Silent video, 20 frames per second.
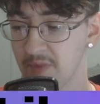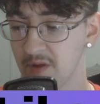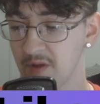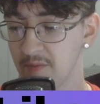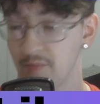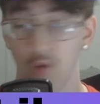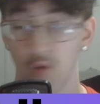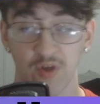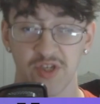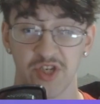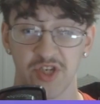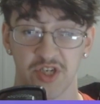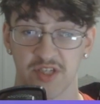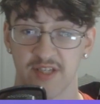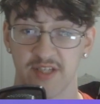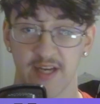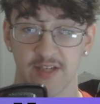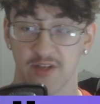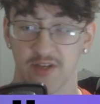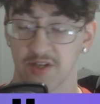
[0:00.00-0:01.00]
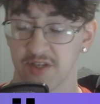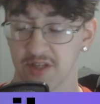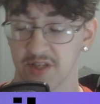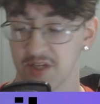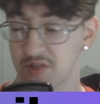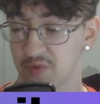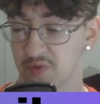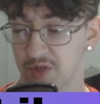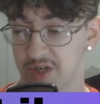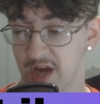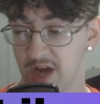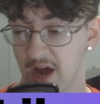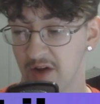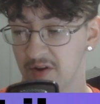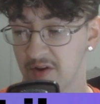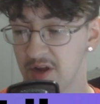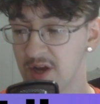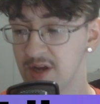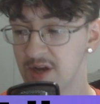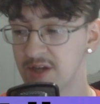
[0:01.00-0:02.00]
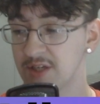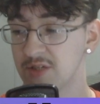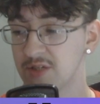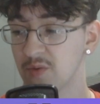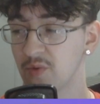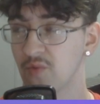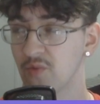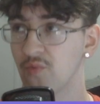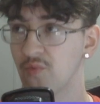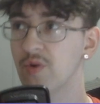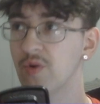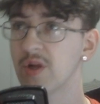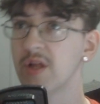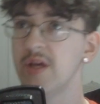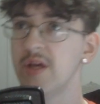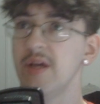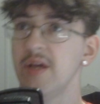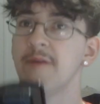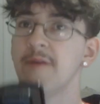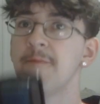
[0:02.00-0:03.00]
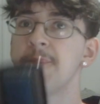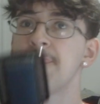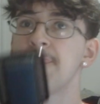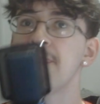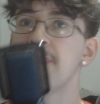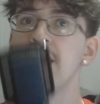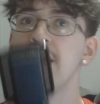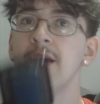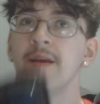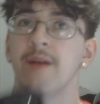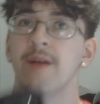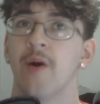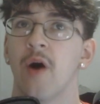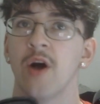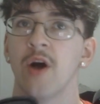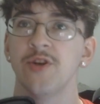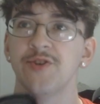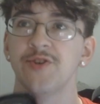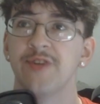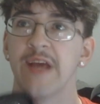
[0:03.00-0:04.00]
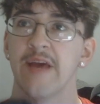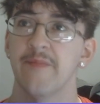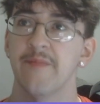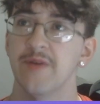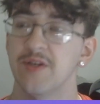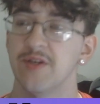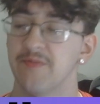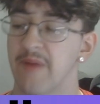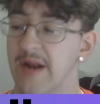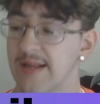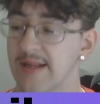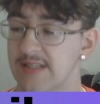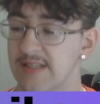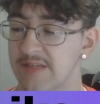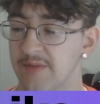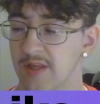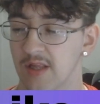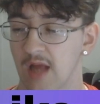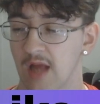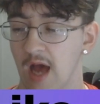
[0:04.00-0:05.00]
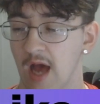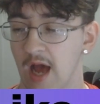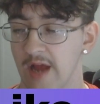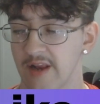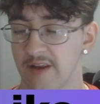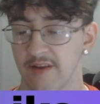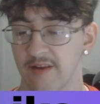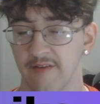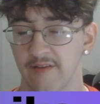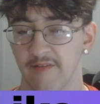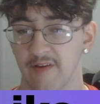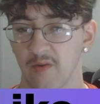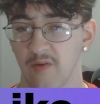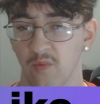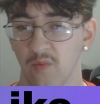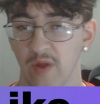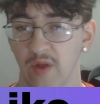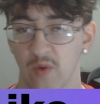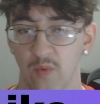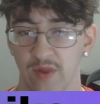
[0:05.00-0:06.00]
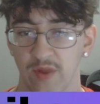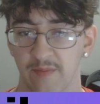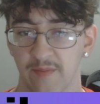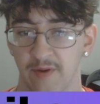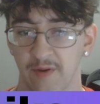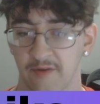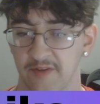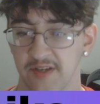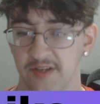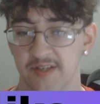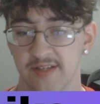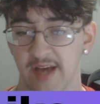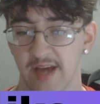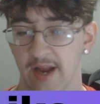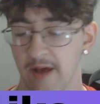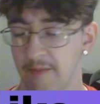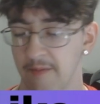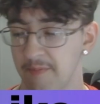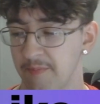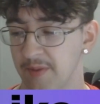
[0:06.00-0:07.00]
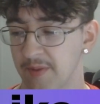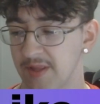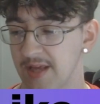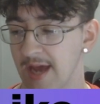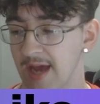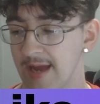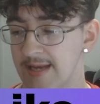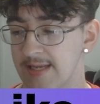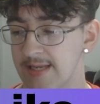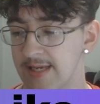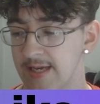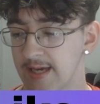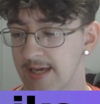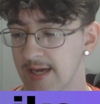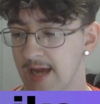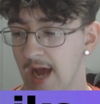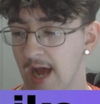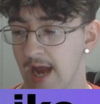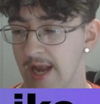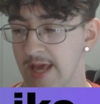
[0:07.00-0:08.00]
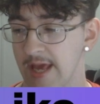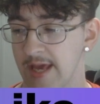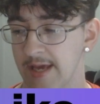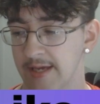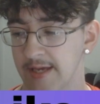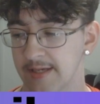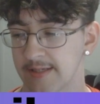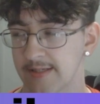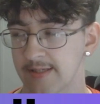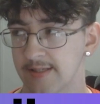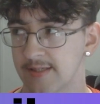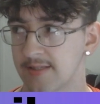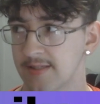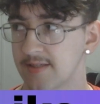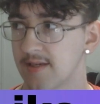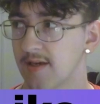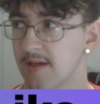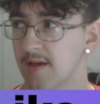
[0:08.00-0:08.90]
poison just stays on until they switch out. So it really, you know, 100 damage might not seem a lot, like with the perfect setup, but the idea kind of is